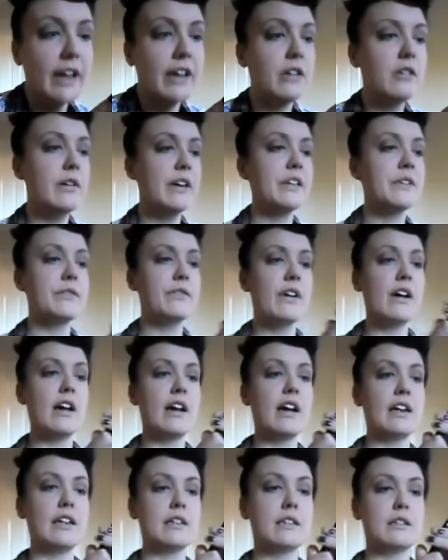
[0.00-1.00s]
I always
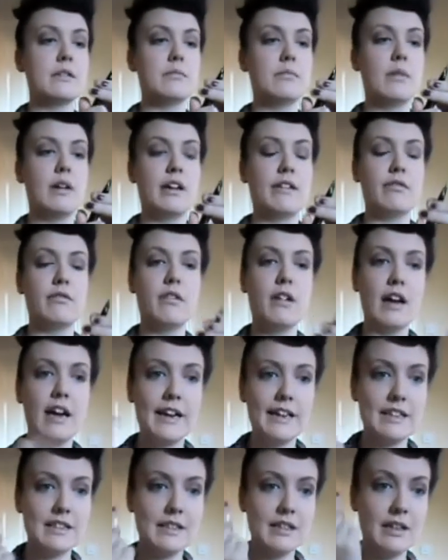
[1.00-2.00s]
find my
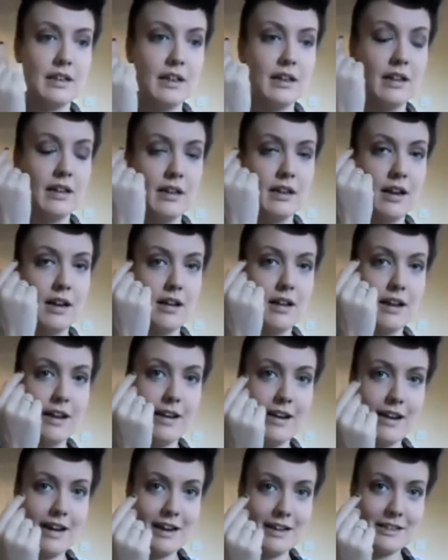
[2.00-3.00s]
right
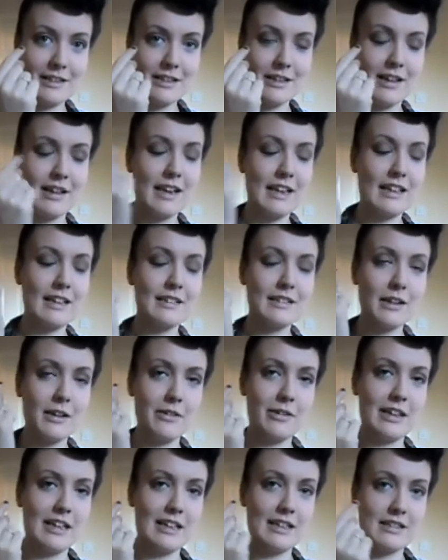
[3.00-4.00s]
lash line is a
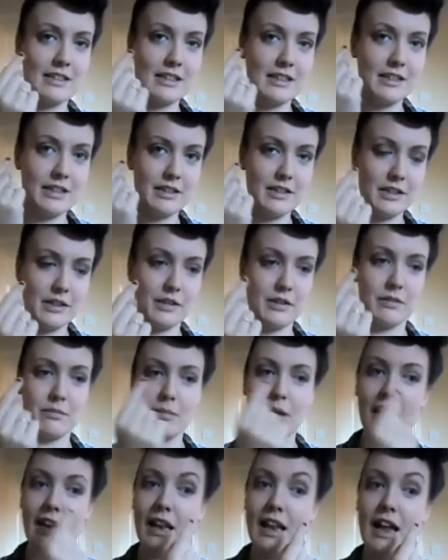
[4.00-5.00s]
lot easier to do
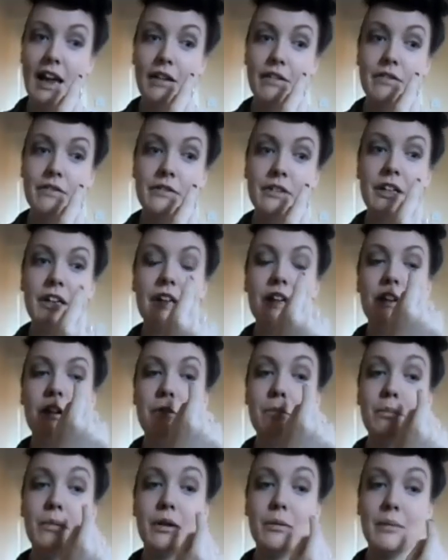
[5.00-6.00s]
than my left,
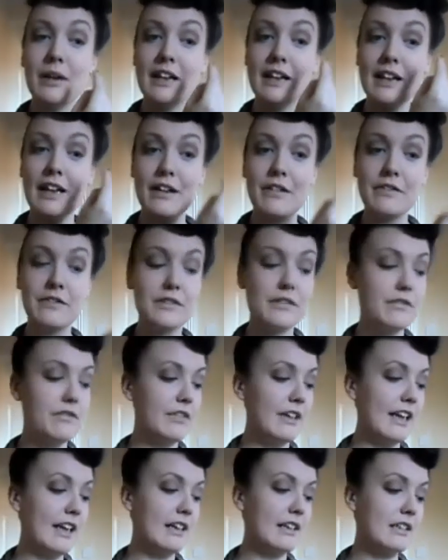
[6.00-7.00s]
but my left
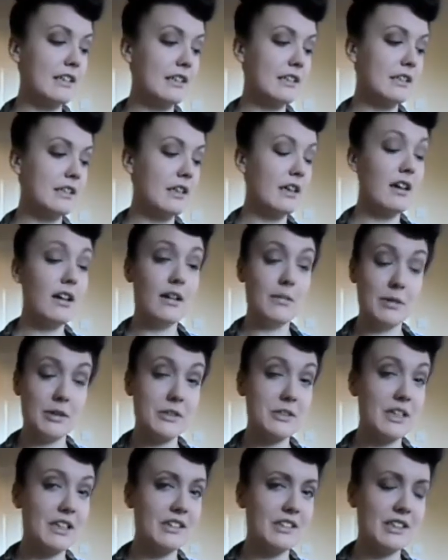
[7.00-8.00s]
flicks are
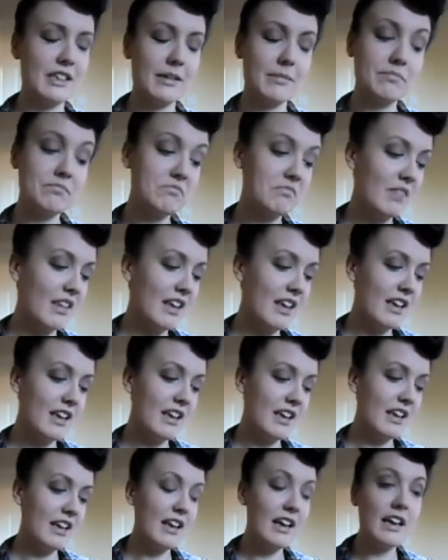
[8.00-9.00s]
much easier.
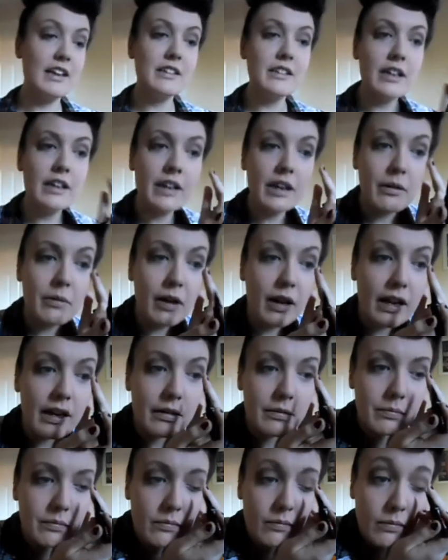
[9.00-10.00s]
Don't know why.